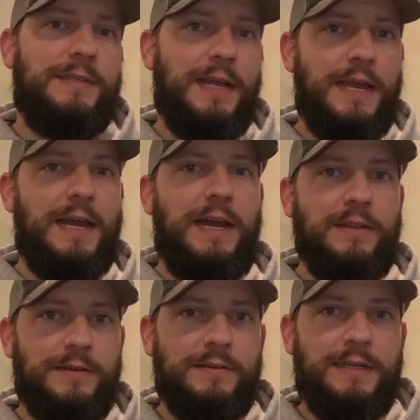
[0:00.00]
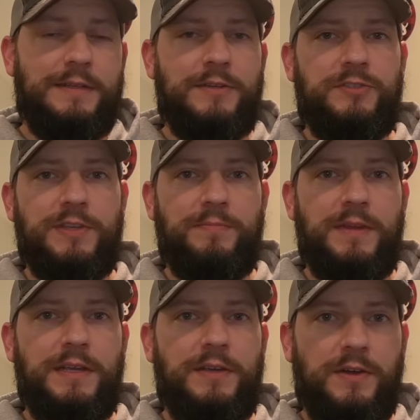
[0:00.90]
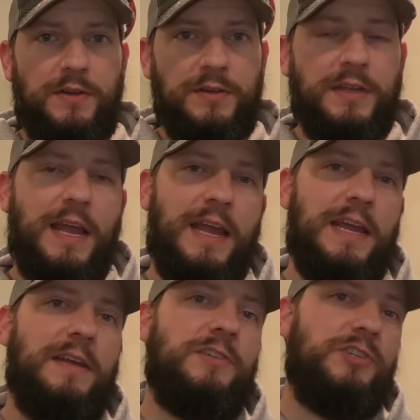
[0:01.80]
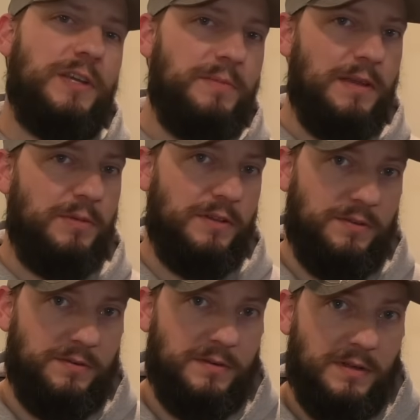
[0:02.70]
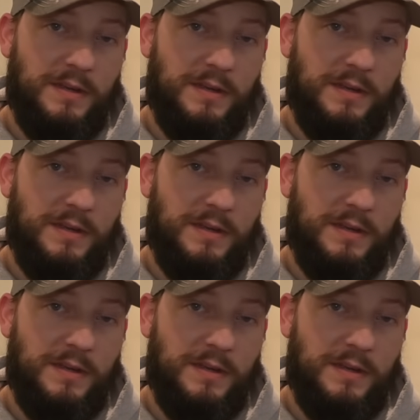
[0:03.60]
today I learned that there's something called a chimney balloon.